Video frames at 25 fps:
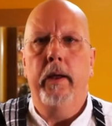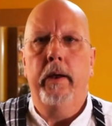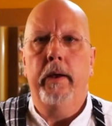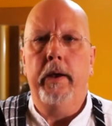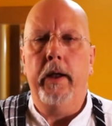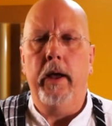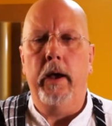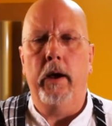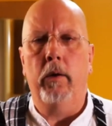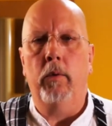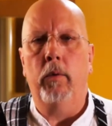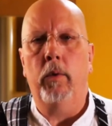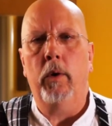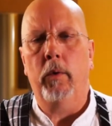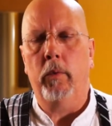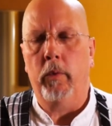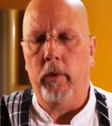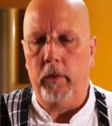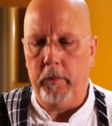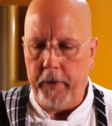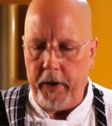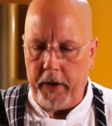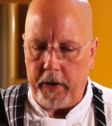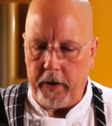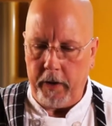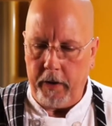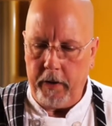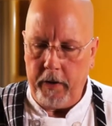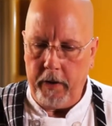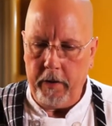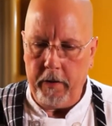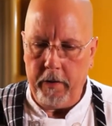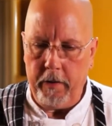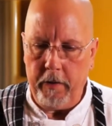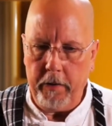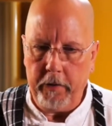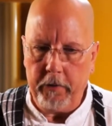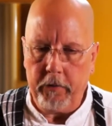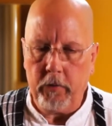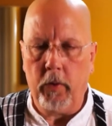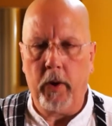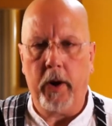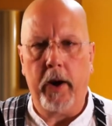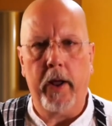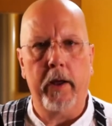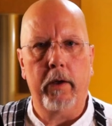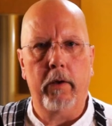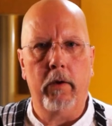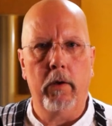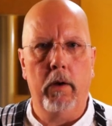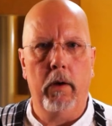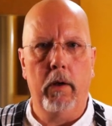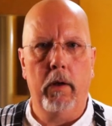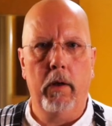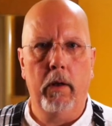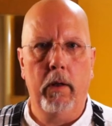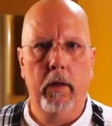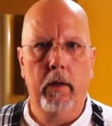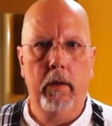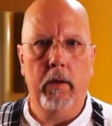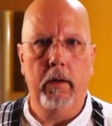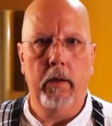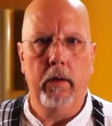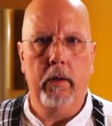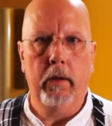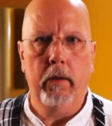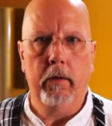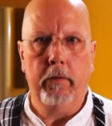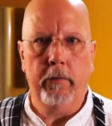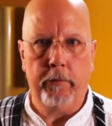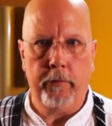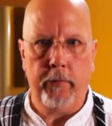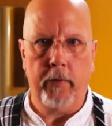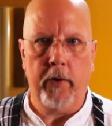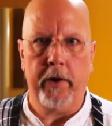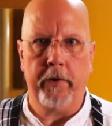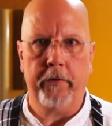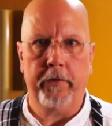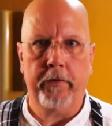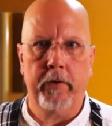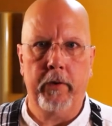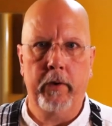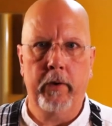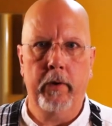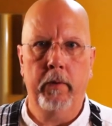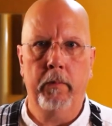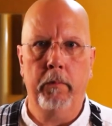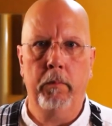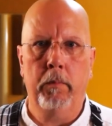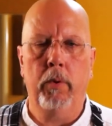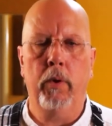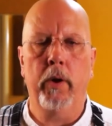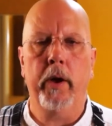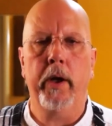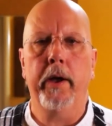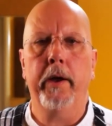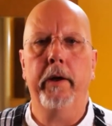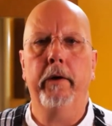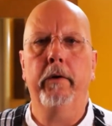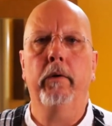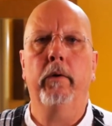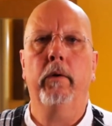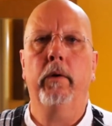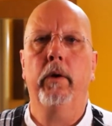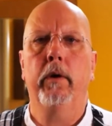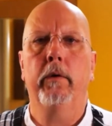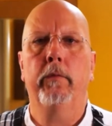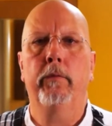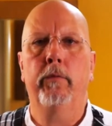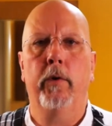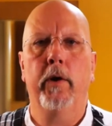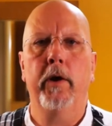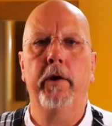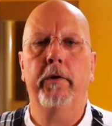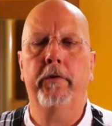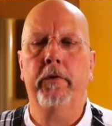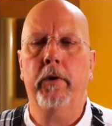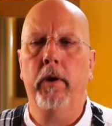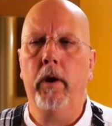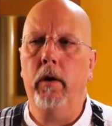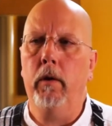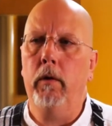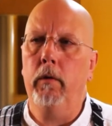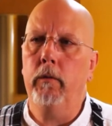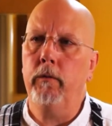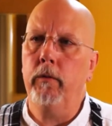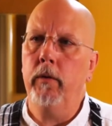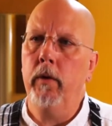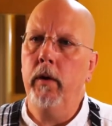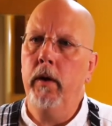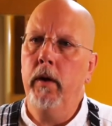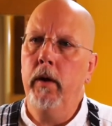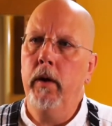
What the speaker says: Now what we're making here is what I call fresh bread or a fresh loaf.